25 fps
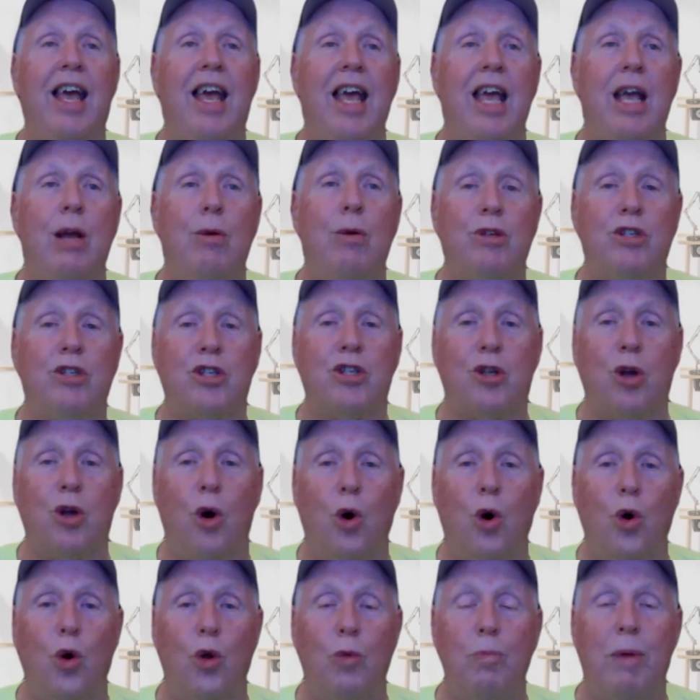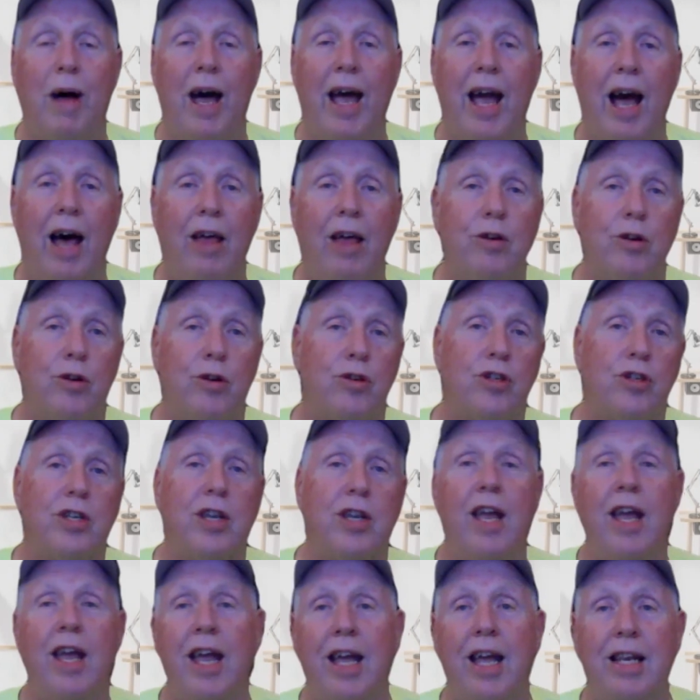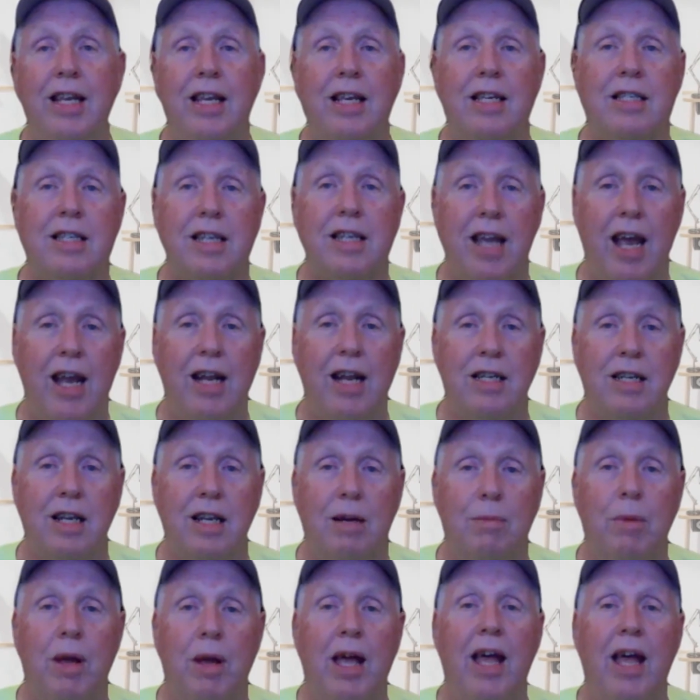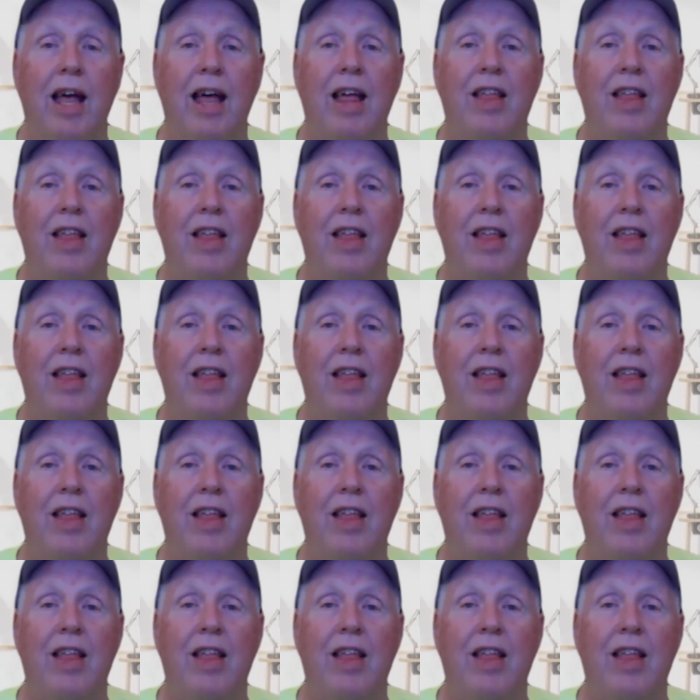He was told by others in his kingdom